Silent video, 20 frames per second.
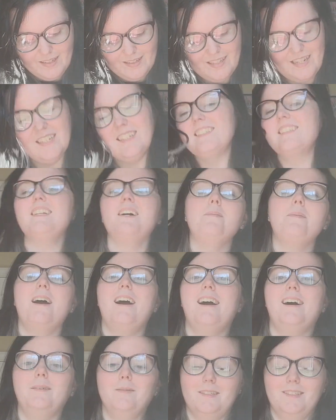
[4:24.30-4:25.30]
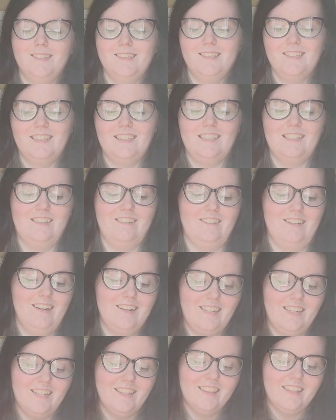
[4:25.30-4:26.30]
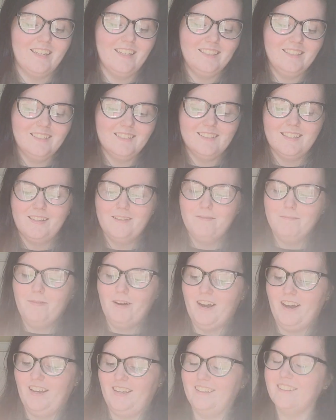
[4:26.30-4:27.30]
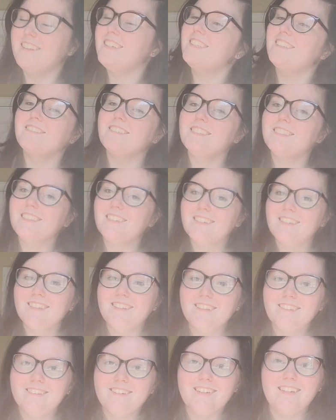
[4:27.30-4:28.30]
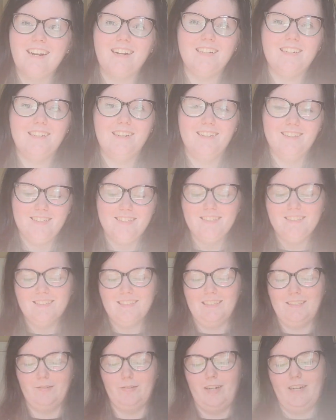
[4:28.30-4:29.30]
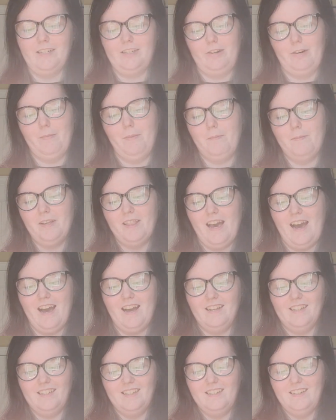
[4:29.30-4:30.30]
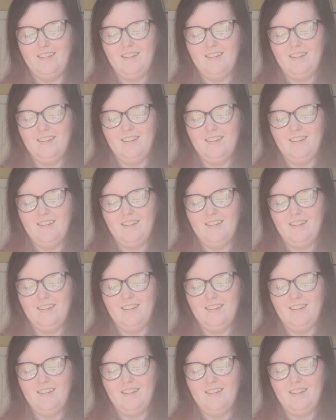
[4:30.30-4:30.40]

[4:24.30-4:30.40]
Next up, I absolutely do not need this, but this was included. I did not choose this one. I do remember that.